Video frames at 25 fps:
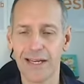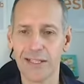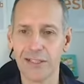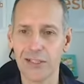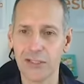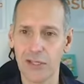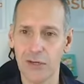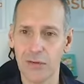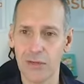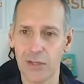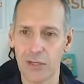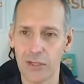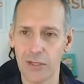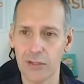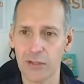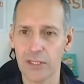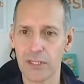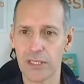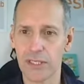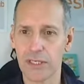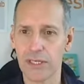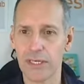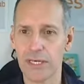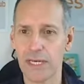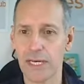so that you
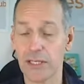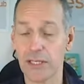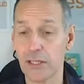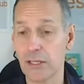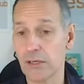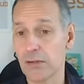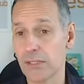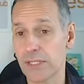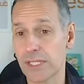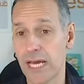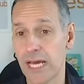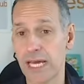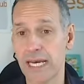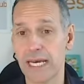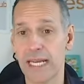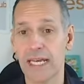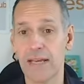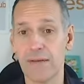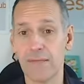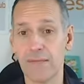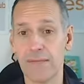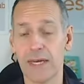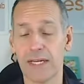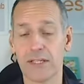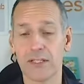can use that
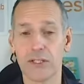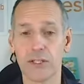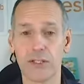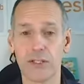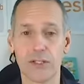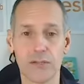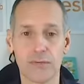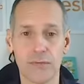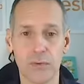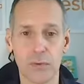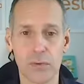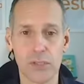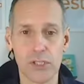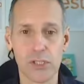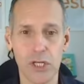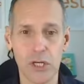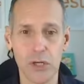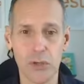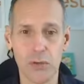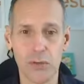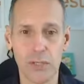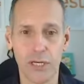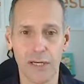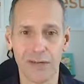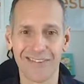if that's useful
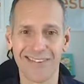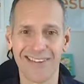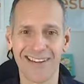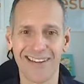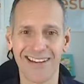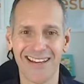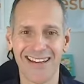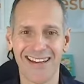to you.